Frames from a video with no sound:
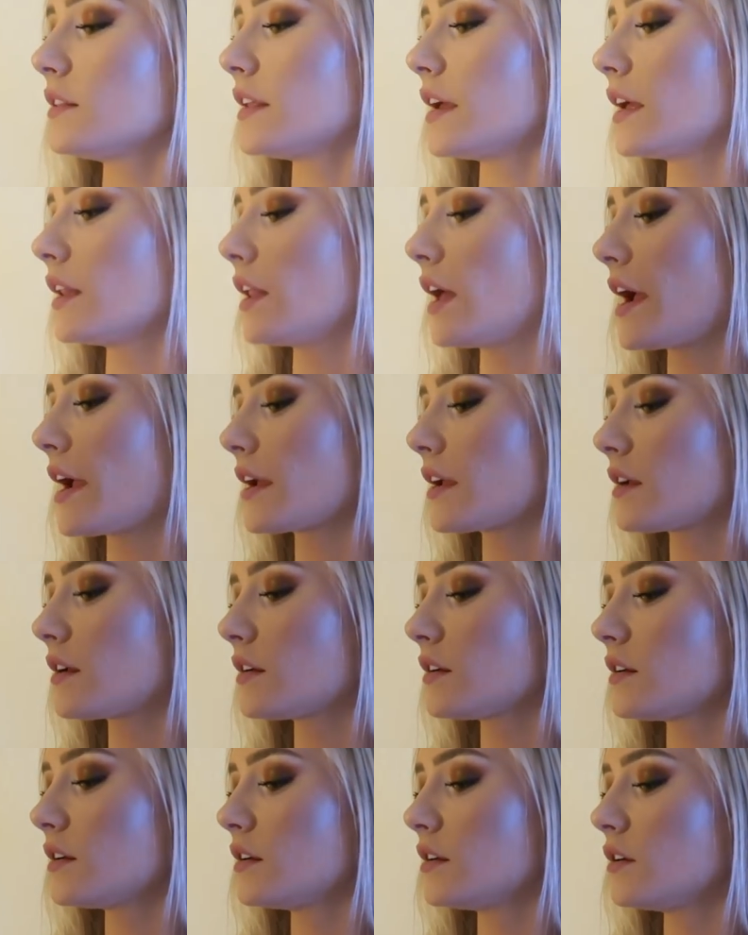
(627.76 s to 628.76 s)
they're like
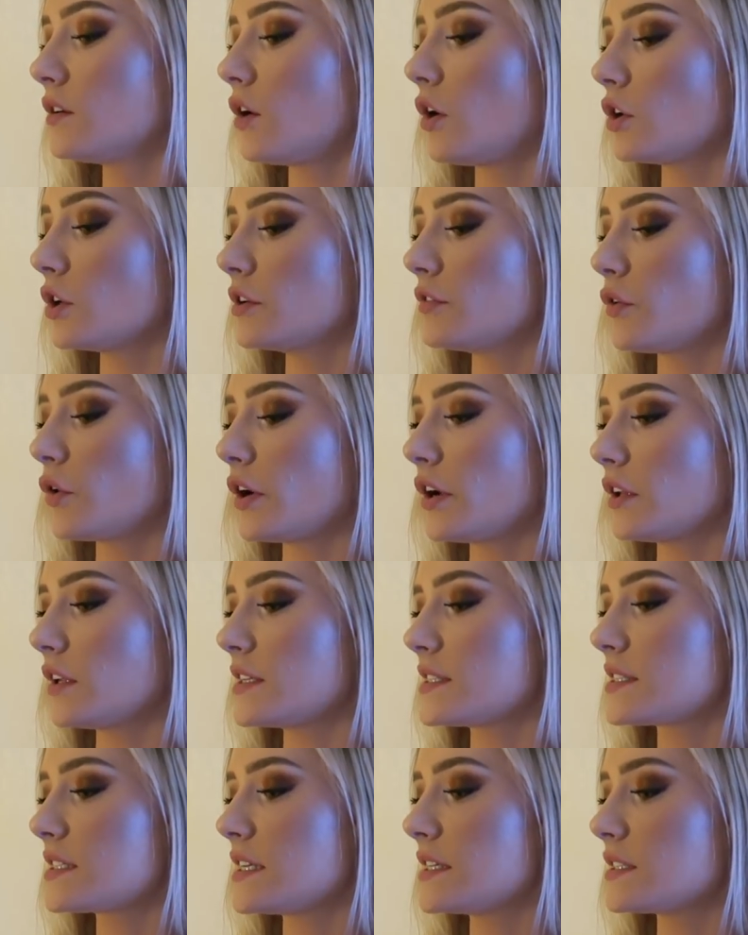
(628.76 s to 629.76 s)
olive oil
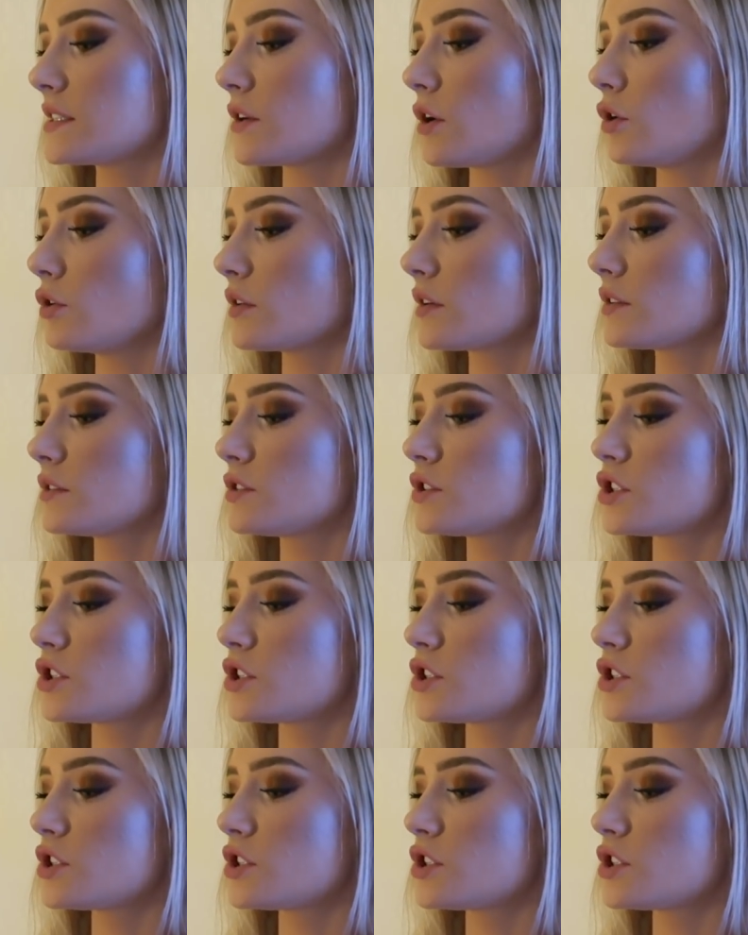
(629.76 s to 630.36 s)
and sea salt,